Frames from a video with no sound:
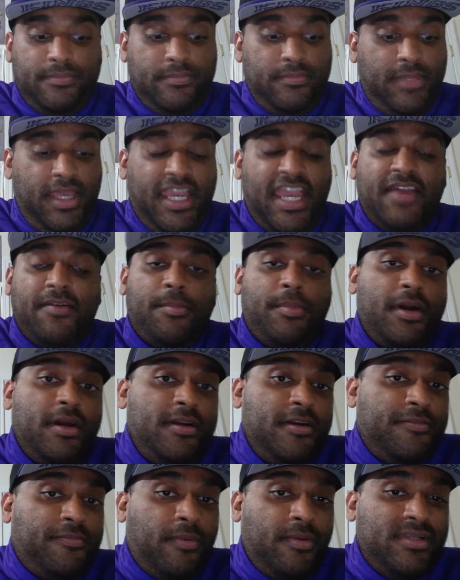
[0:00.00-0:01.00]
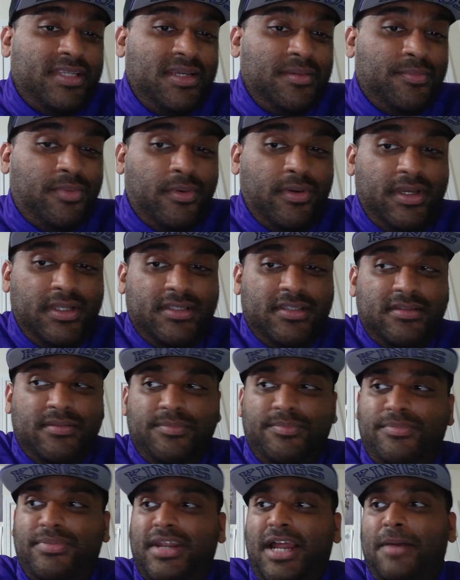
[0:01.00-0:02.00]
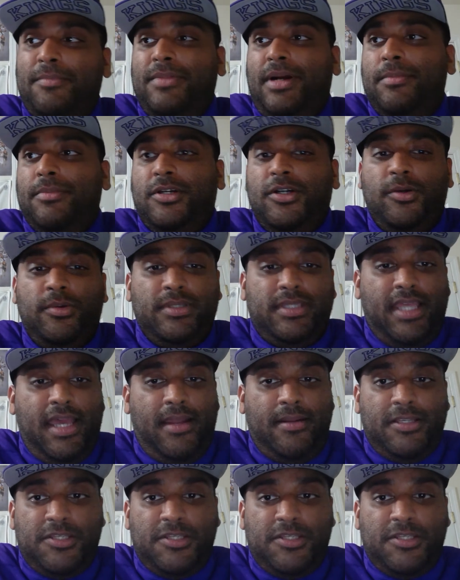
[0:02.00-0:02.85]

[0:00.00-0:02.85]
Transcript: They gave up 114 points, but I'm, I'm cool with that.